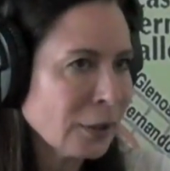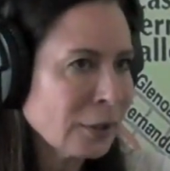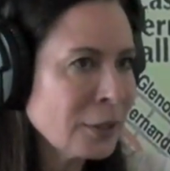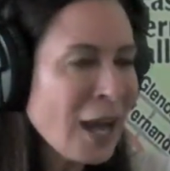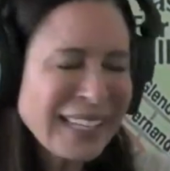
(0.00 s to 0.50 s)

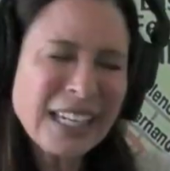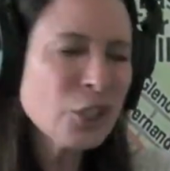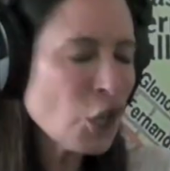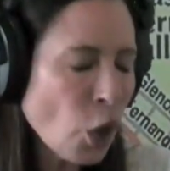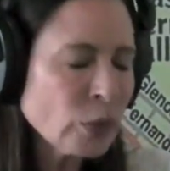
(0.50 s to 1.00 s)
Really? Not getting
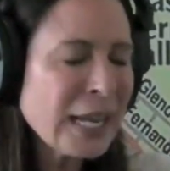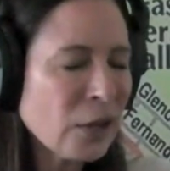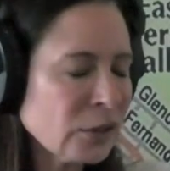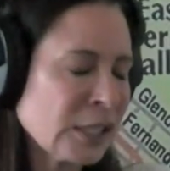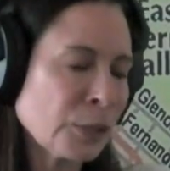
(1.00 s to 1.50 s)
choked
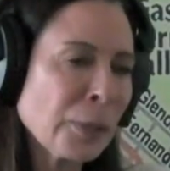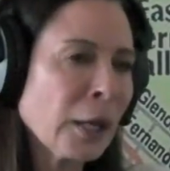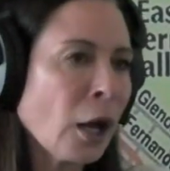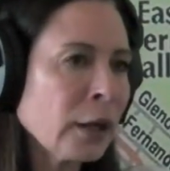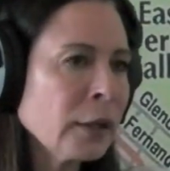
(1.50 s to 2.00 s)
out and
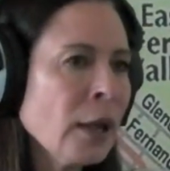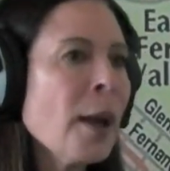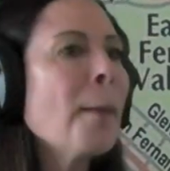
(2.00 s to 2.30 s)
spit on,